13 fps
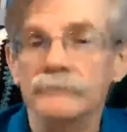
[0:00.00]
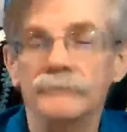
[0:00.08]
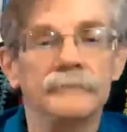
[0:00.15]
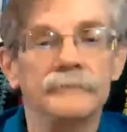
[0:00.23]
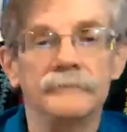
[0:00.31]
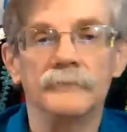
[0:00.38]

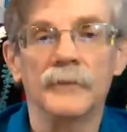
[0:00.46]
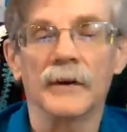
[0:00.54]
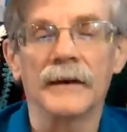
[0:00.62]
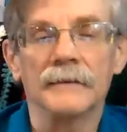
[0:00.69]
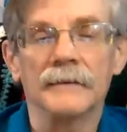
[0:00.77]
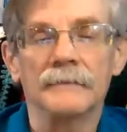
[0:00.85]
we're
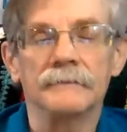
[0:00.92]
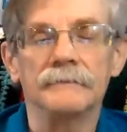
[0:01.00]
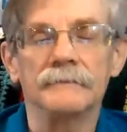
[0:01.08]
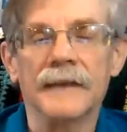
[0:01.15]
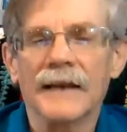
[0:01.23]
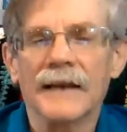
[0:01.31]
going to
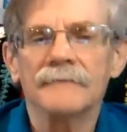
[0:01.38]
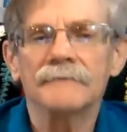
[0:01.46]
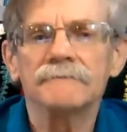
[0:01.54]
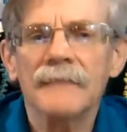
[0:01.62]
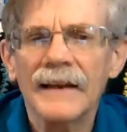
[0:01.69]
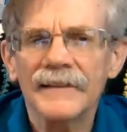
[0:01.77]
get
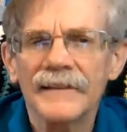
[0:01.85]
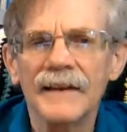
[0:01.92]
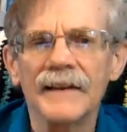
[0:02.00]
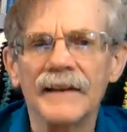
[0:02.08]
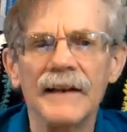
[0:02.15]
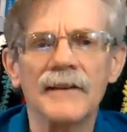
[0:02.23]
things
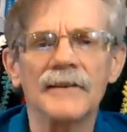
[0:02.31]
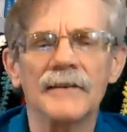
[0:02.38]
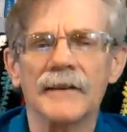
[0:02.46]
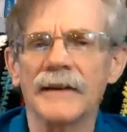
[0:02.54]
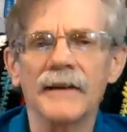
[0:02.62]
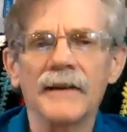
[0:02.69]
done here,
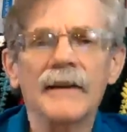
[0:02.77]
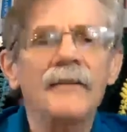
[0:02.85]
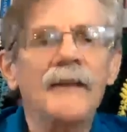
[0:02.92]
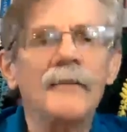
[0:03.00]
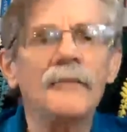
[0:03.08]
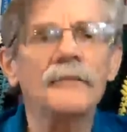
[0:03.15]
and then you're going to
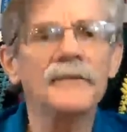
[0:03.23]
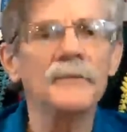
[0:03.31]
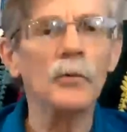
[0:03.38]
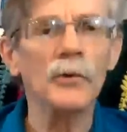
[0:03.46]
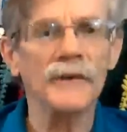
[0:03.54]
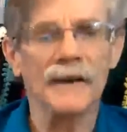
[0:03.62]
even have
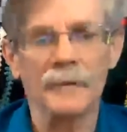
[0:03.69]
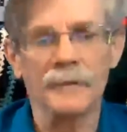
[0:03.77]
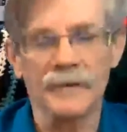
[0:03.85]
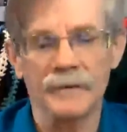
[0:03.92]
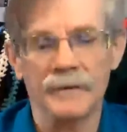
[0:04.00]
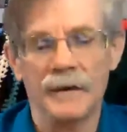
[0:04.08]
some more
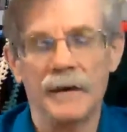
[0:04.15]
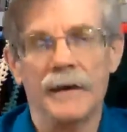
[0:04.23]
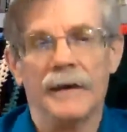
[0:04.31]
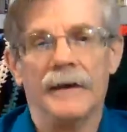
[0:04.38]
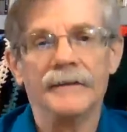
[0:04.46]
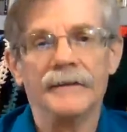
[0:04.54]
time to
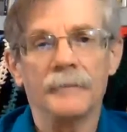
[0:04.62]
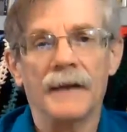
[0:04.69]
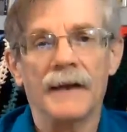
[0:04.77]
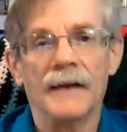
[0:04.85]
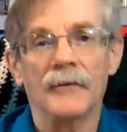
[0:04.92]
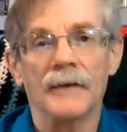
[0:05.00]
sit
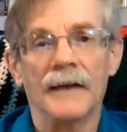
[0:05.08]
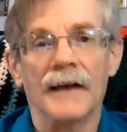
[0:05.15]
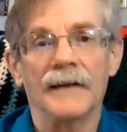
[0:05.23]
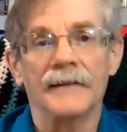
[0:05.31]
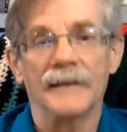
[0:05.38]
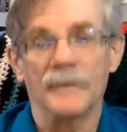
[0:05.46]
back,
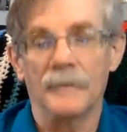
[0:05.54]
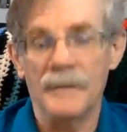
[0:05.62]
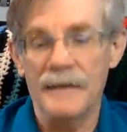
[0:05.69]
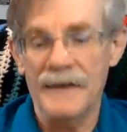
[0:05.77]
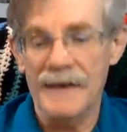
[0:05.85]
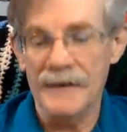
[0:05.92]
relax, and
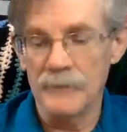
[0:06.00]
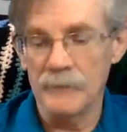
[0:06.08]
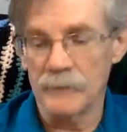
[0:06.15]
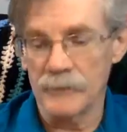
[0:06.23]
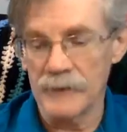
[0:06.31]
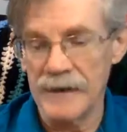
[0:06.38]
maybe
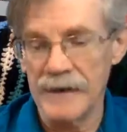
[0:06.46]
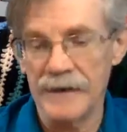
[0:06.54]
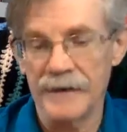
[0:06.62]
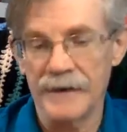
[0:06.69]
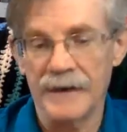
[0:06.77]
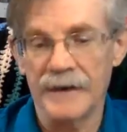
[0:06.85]
even
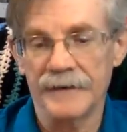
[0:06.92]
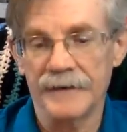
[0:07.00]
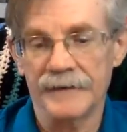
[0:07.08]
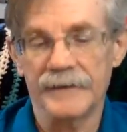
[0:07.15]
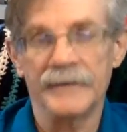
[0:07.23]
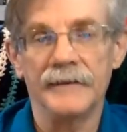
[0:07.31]
breathe
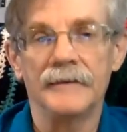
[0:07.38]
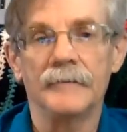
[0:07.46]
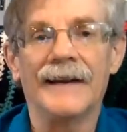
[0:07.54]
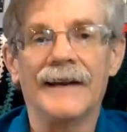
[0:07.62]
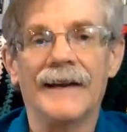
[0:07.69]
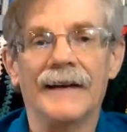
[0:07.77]
as
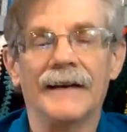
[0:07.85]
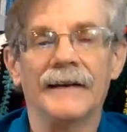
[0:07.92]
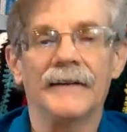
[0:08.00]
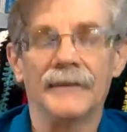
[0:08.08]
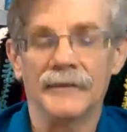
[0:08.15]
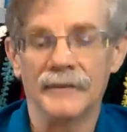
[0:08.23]
we head
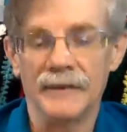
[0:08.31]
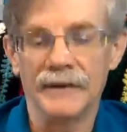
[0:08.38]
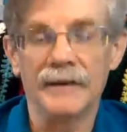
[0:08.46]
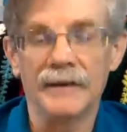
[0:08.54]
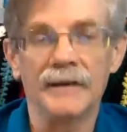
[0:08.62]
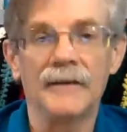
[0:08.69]
into
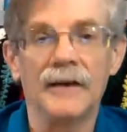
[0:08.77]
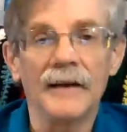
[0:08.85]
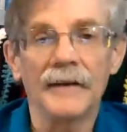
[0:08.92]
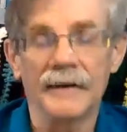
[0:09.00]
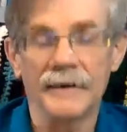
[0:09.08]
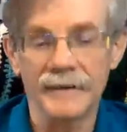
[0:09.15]
the
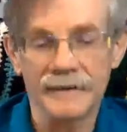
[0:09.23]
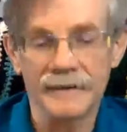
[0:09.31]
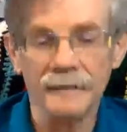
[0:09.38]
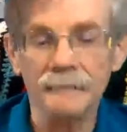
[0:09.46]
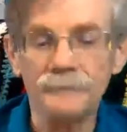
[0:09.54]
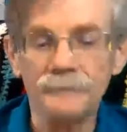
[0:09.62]
holiday season.